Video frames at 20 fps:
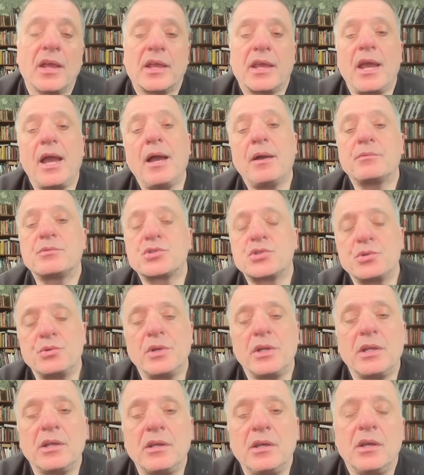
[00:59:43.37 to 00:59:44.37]

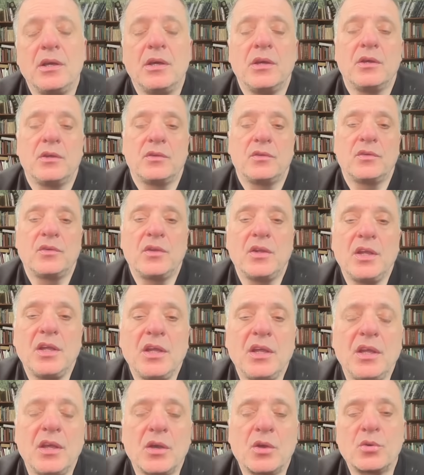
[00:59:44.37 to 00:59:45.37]
capturing
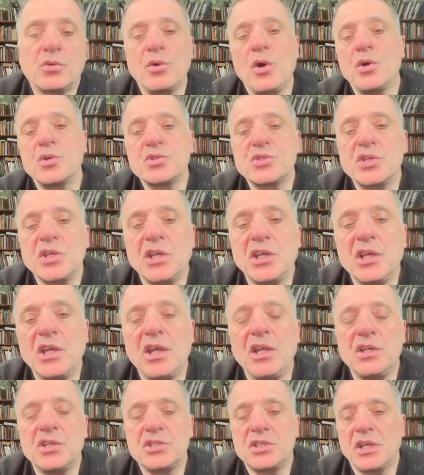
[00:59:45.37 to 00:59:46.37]
the crossing
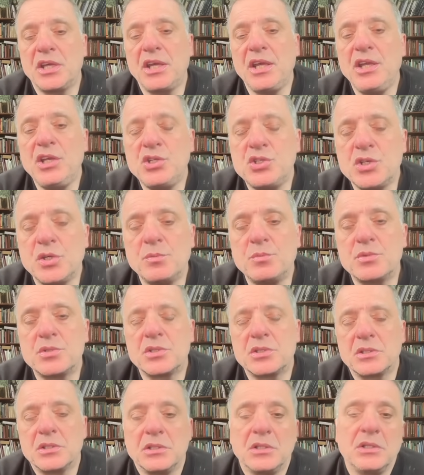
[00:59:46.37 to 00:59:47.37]
into Egypt.